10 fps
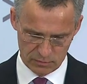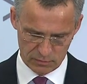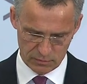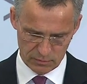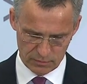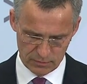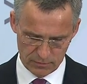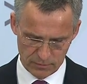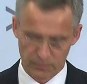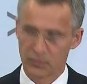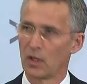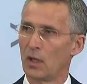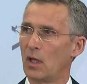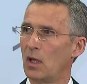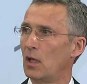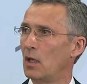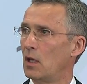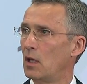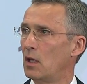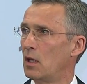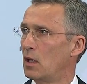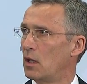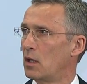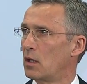Nobody speaks.